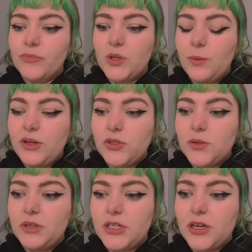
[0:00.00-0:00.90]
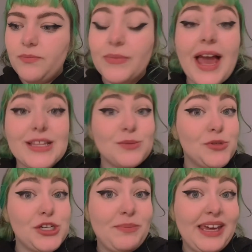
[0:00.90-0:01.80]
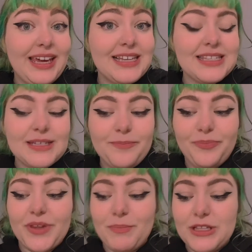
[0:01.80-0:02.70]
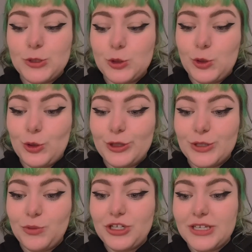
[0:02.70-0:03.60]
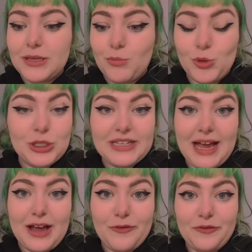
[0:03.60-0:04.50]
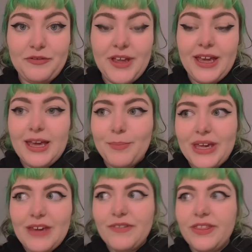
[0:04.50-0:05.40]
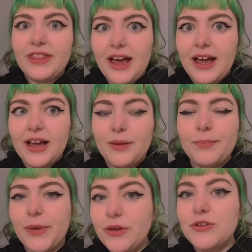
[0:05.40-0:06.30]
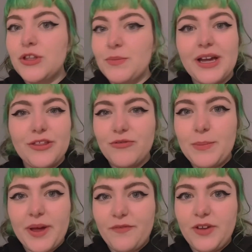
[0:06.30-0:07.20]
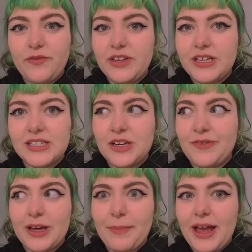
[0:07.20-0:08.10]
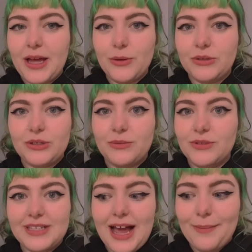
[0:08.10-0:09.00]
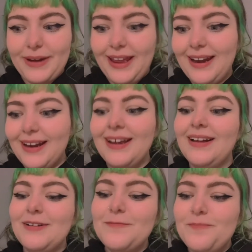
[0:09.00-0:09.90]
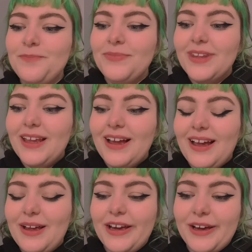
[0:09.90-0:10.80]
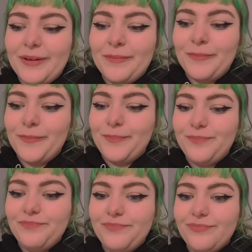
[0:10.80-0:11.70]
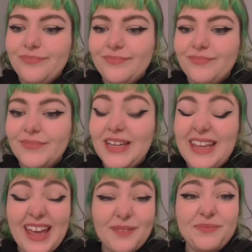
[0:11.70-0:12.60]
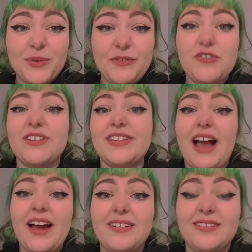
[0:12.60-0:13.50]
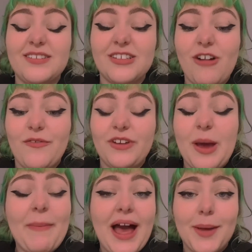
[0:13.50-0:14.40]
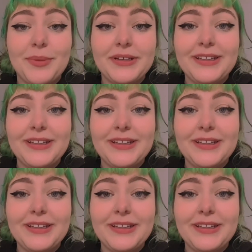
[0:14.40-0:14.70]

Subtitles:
What else do we do? I had some mushy peas and mint sauce, which is a must-have. But even that, most of them are like £3.50 instead of like £1. What's happening? And yeah, we've just sat and scoffed a kebab.